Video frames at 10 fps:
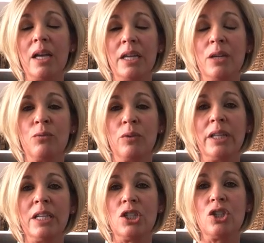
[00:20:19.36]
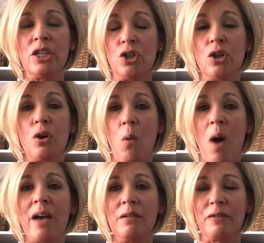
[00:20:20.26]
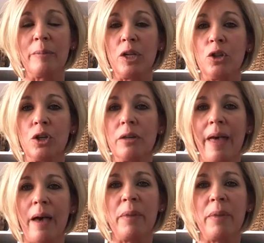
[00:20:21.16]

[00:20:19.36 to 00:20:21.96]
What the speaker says: It took a while for me to learn that,